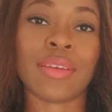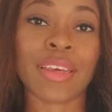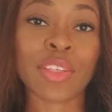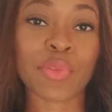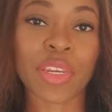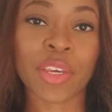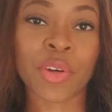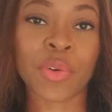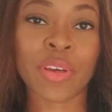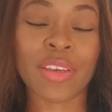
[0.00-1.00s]
Today's
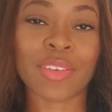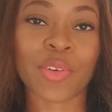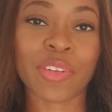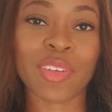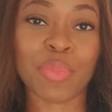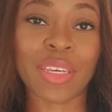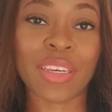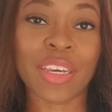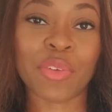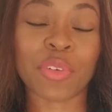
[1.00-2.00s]
video is going to
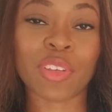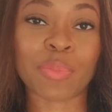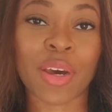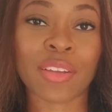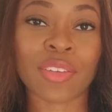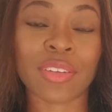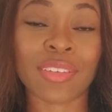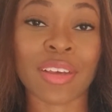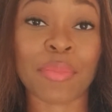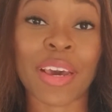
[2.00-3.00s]
be in response
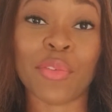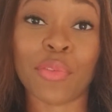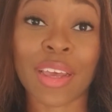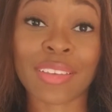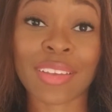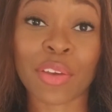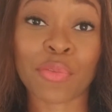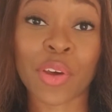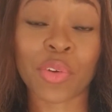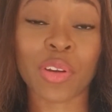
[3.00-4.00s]
to some advice
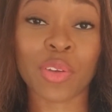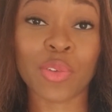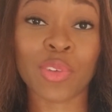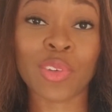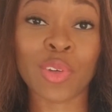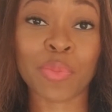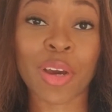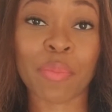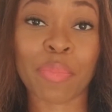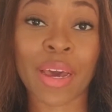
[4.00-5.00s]
I found on YouTube
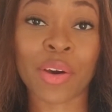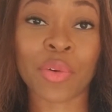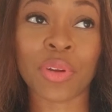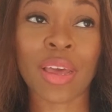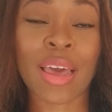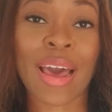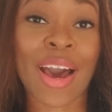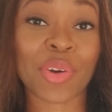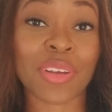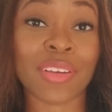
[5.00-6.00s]
about
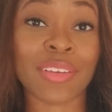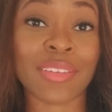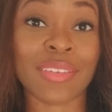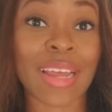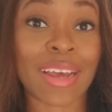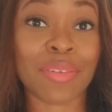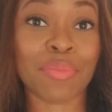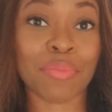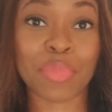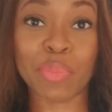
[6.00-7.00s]
how to not
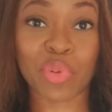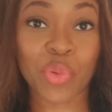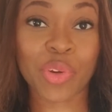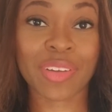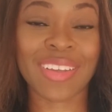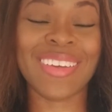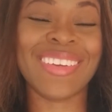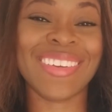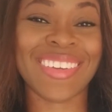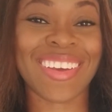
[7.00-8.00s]
be broke,
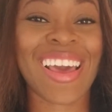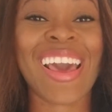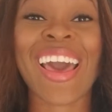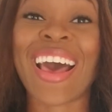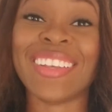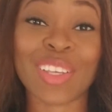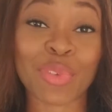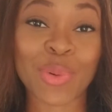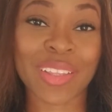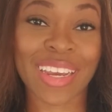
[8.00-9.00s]

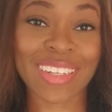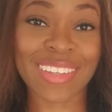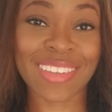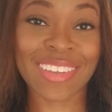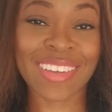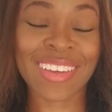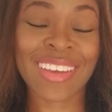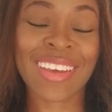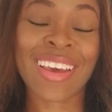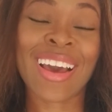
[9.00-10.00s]
as if it were that easy.